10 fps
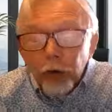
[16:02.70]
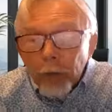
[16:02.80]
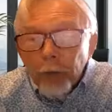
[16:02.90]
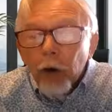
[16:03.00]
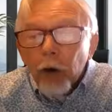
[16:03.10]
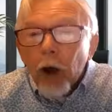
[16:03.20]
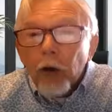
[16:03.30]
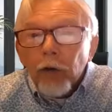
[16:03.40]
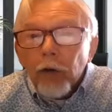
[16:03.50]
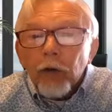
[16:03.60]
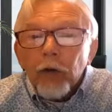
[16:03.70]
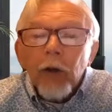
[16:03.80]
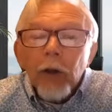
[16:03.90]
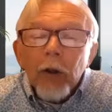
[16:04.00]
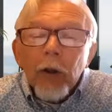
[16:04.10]
an extremely good
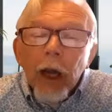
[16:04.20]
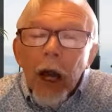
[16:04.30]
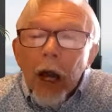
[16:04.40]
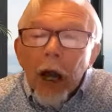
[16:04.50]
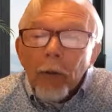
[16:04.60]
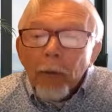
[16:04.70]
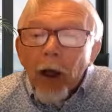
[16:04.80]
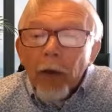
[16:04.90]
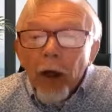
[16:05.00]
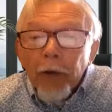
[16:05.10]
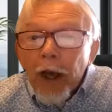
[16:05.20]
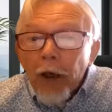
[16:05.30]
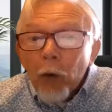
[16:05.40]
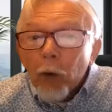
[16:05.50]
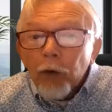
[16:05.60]
artist,
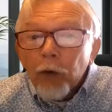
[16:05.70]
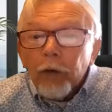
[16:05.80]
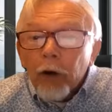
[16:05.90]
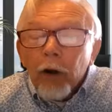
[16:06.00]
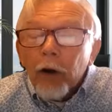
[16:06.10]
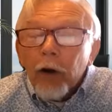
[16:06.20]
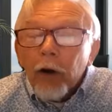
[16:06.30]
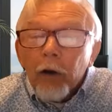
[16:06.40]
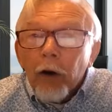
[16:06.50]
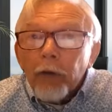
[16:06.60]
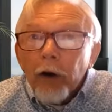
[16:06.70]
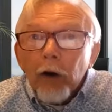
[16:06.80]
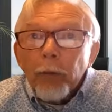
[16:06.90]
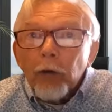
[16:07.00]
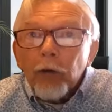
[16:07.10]
and the other was
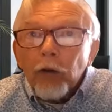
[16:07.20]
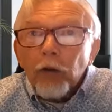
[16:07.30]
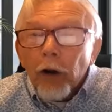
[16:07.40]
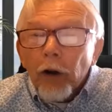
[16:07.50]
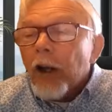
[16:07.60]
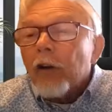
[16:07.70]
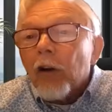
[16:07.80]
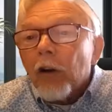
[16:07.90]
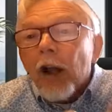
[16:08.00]
a very good musician.